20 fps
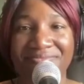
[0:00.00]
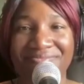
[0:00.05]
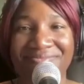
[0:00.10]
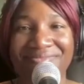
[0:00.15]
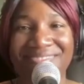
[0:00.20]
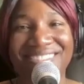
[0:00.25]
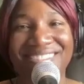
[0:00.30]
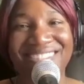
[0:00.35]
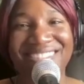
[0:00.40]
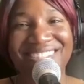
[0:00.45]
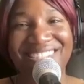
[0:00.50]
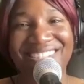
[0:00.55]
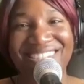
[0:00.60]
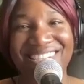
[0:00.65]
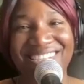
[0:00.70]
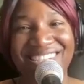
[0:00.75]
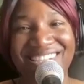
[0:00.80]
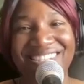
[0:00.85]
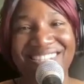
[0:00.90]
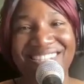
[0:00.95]

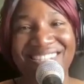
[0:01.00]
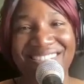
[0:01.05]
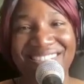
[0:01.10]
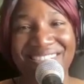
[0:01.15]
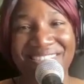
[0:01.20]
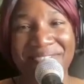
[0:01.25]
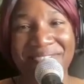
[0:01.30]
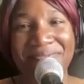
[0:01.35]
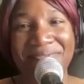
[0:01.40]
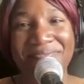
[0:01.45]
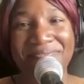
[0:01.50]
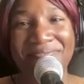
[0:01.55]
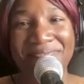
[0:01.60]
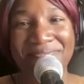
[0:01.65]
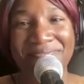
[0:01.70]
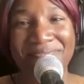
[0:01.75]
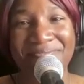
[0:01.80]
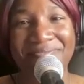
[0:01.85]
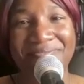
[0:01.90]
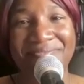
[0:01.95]

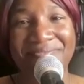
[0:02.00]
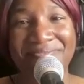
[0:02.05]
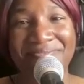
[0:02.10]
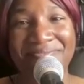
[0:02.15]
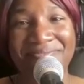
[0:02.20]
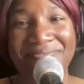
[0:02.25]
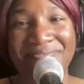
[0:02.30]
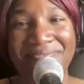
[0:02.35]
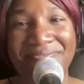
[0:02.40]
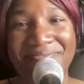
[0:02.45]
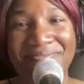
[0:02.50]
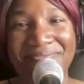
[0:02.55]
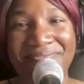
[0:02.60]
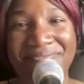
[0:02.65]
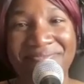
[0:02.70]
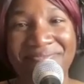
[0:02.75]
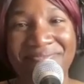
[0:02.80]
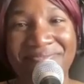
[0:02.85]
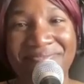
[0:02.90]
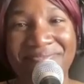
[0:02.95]

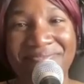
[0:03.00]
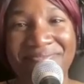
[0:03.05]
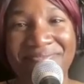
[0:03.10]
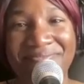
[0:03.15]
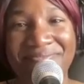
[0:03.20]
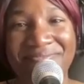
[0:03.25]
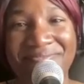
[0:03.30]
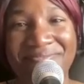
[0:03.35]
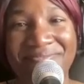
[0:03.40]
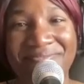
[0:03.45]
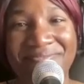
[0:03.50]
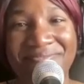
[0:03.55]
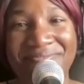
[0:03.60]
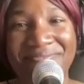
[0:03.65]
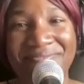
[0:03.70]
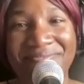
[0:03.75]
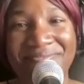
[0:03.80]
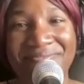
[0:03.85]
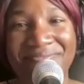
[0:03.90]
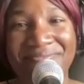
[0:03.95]

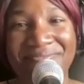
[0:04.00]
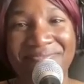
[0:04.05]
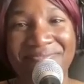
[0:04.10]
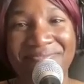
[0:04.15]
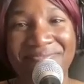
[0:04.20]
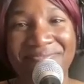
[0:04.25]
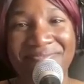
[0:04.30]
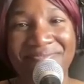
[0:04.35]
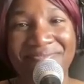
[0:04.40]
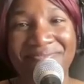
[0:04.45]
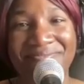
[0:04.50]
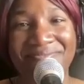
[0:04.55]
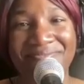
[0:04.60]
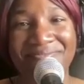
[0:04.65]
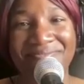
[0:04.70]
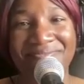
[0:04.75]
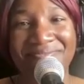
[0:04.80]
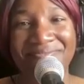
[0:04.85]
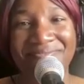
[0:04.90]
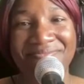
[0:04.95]

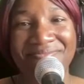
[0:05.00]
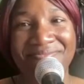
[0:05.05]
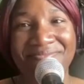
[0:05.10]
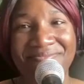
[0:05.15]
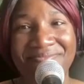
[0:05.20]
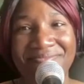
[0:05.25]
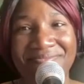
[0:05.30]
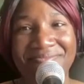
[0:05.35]
(silent)